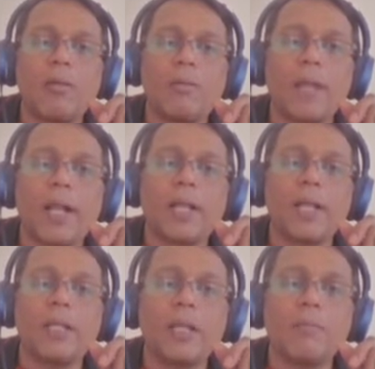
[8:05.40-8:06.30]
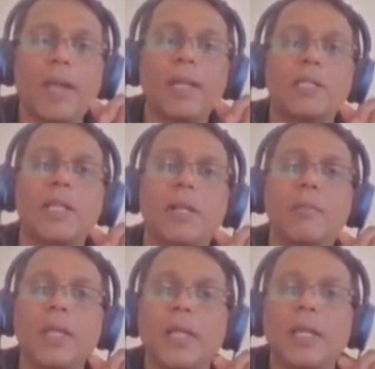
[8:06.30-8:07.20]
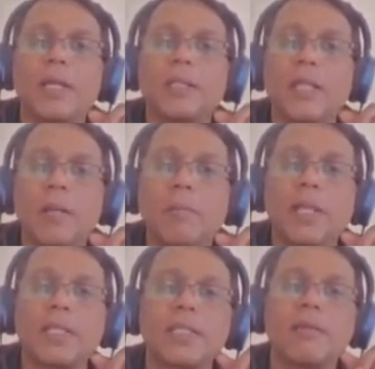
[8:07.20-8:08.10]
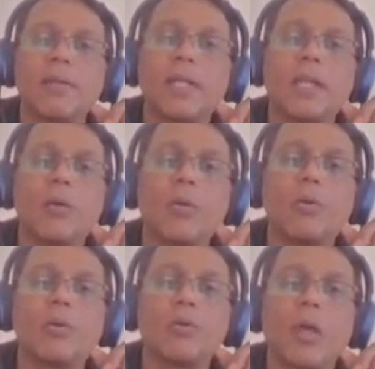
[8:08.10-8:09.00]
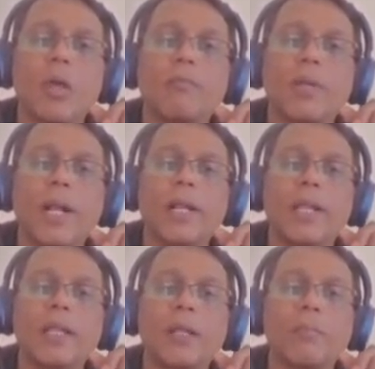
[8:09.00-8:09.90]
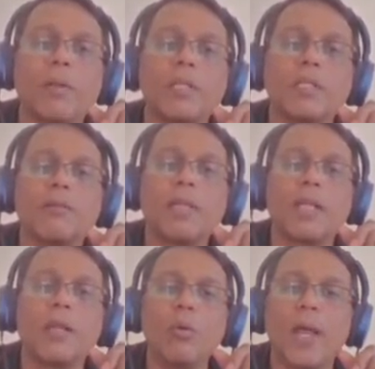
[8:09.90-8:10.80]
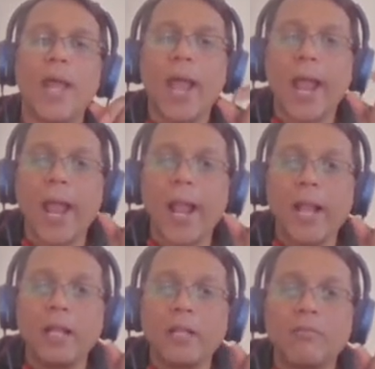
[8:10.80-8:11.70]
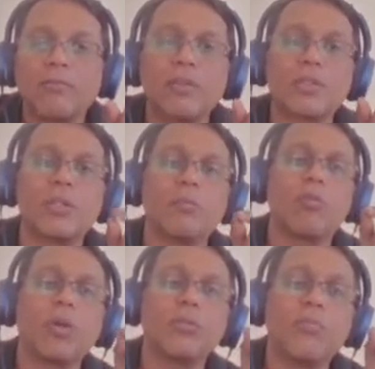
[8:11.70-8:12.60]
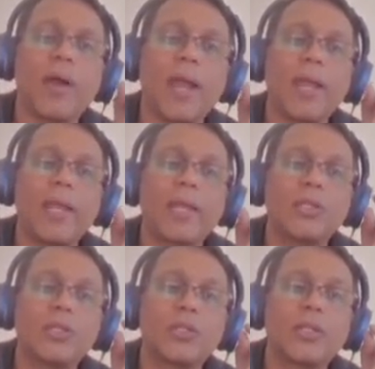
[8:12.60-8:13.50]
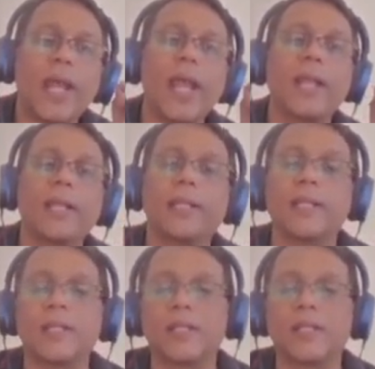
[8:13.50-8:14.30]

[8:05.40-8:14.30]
be writing here minus 8p. Then plus 7q. So I am writing here plus 7q. And first term was minus 10.